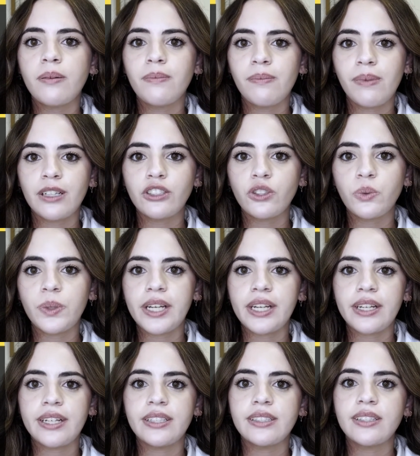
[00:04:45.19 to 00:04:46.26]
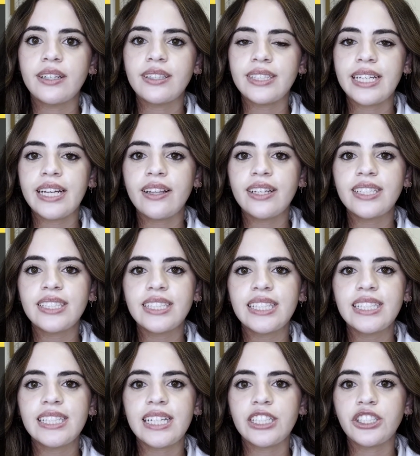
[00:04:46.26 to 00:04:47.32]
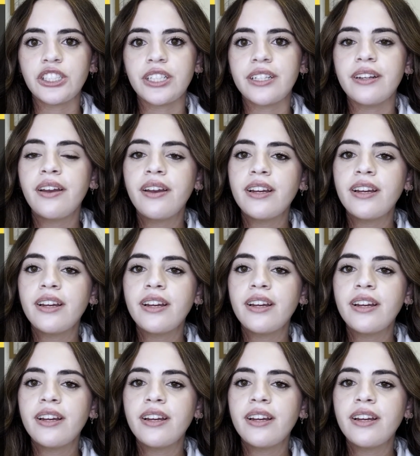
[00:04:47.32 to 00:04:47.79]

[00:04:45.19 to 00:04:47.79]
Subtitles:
muscle weakness, tingling sensation,